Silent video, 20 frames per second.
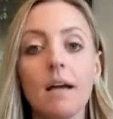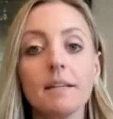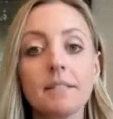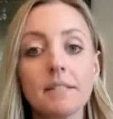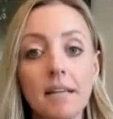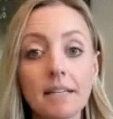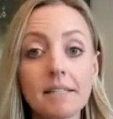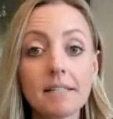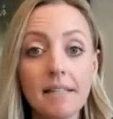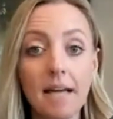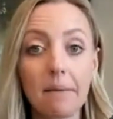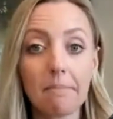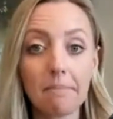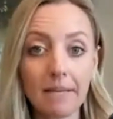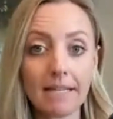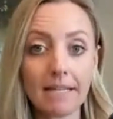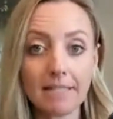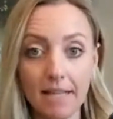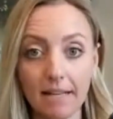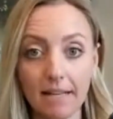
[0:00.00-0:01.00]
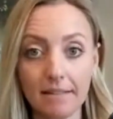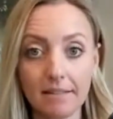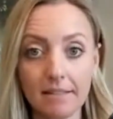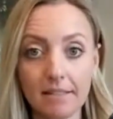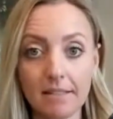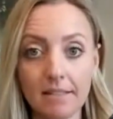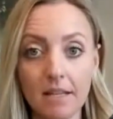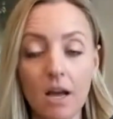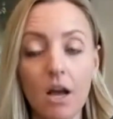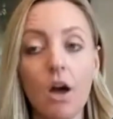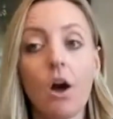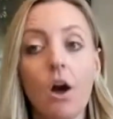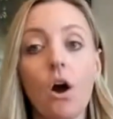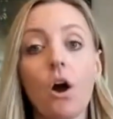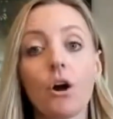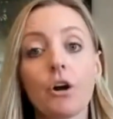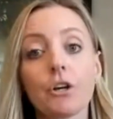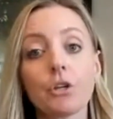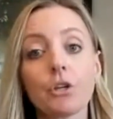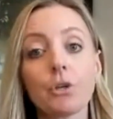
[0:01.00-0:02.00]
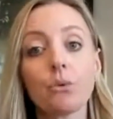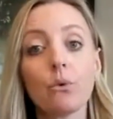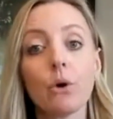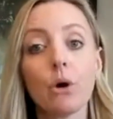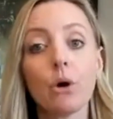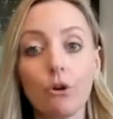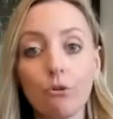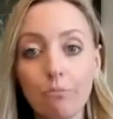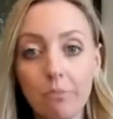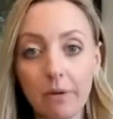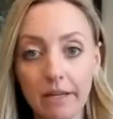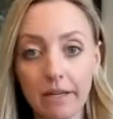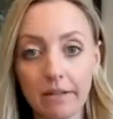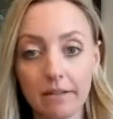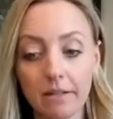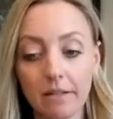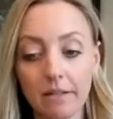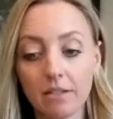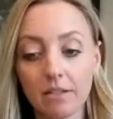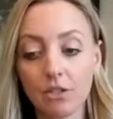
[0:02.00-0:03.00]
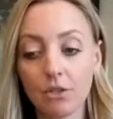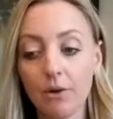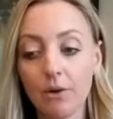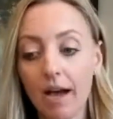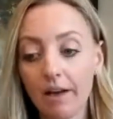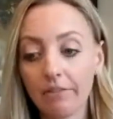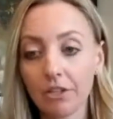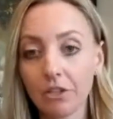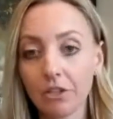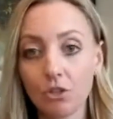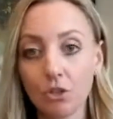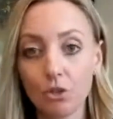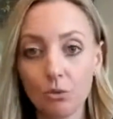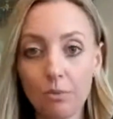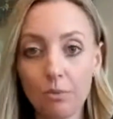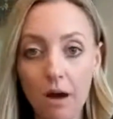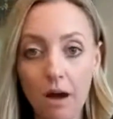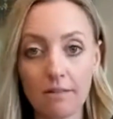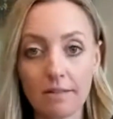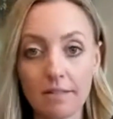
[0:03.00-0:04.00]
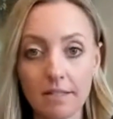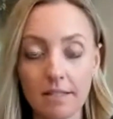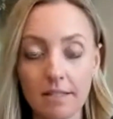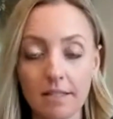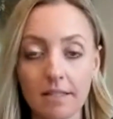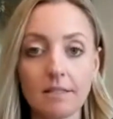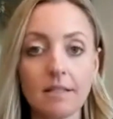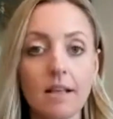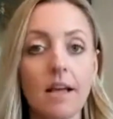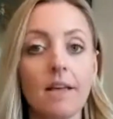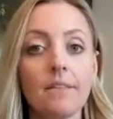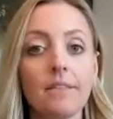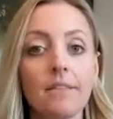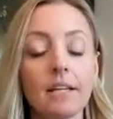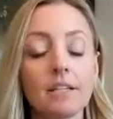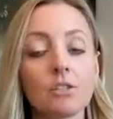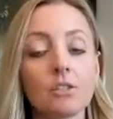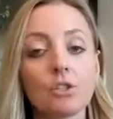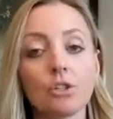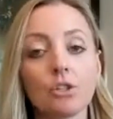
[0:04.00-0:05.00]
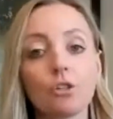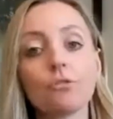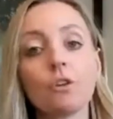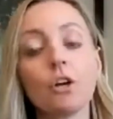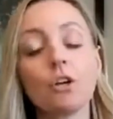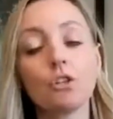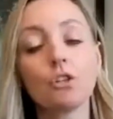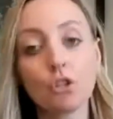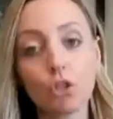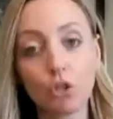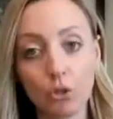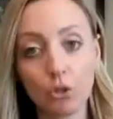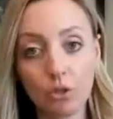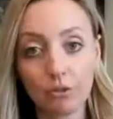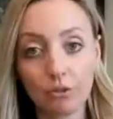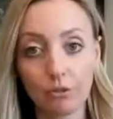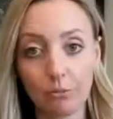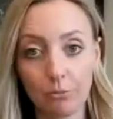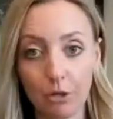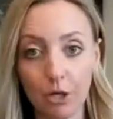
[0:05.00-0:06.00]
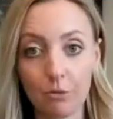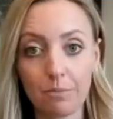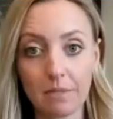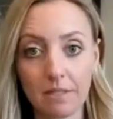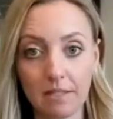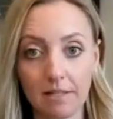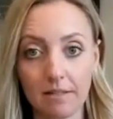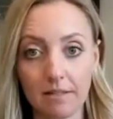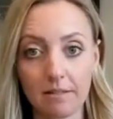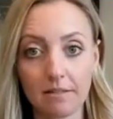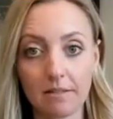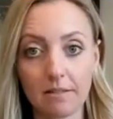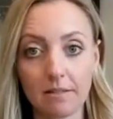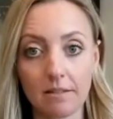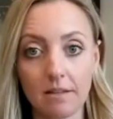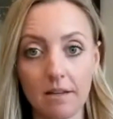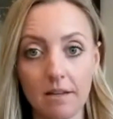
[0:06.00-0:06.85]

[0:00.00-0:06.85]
Does that make sense? Are you open to having two policies that serve two different purposes?